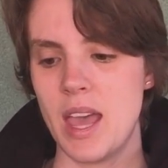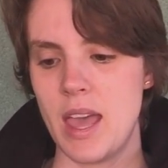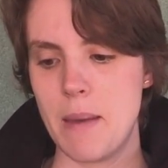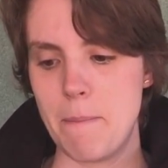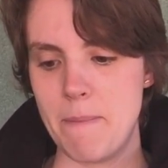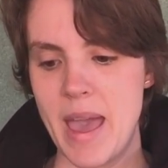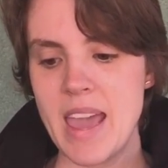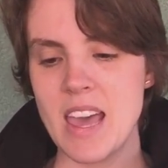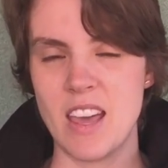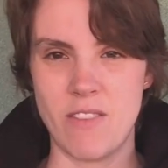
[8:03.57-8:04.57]
It
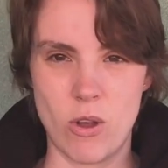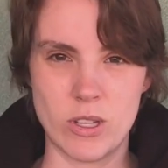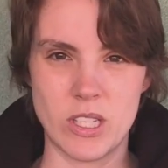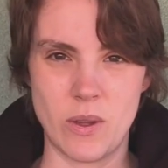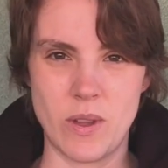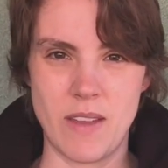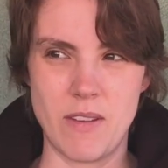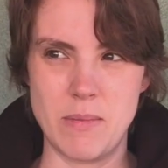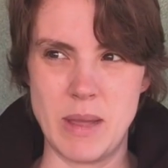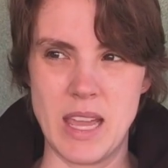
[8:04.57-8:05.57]
may have also
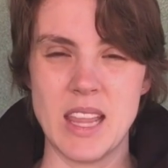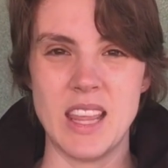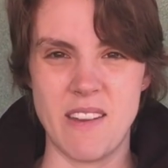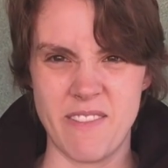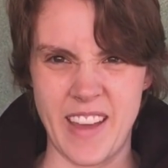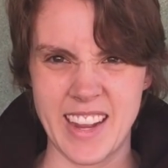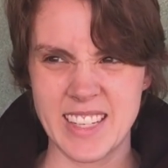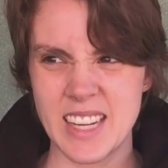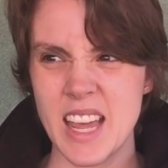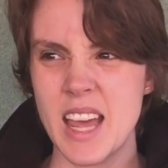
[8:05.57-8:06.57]
given me the
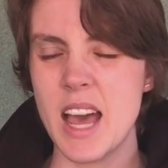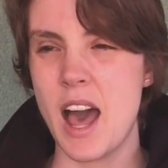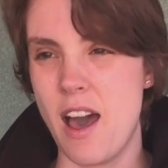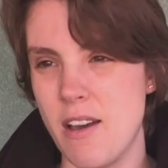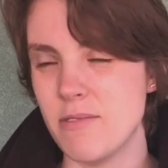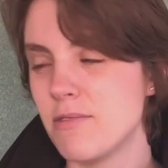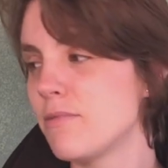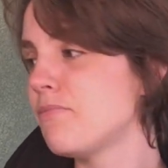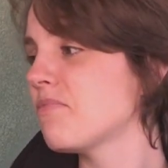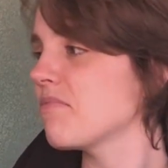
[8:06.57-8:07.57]
effect of
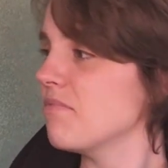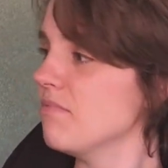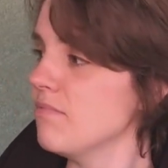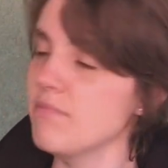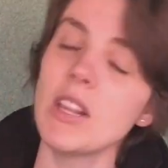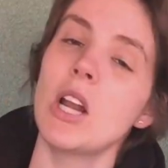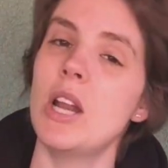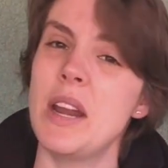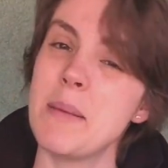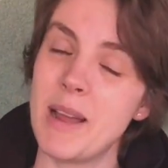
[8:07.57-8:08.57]

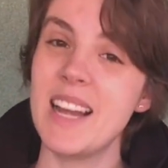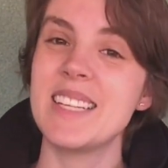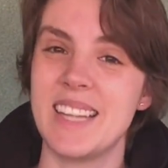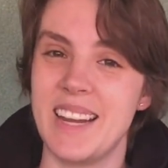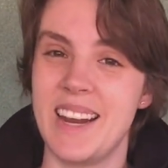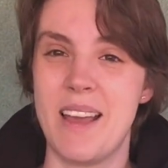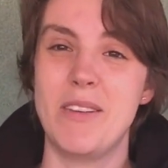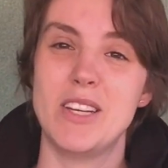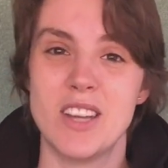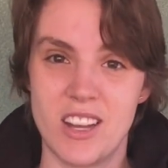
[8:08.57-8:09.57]
learning my lesson and
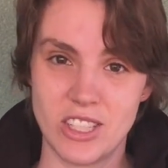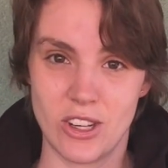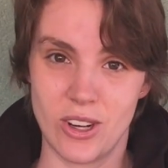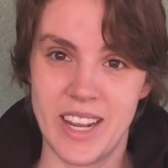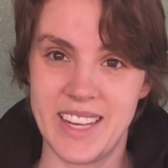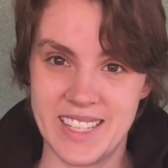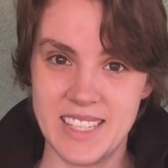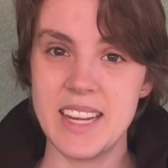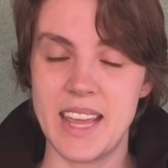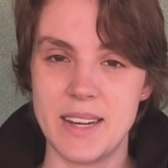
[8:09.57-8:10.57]
having dark chocolate
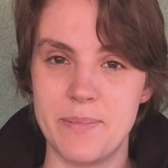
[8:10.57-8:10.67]
instead.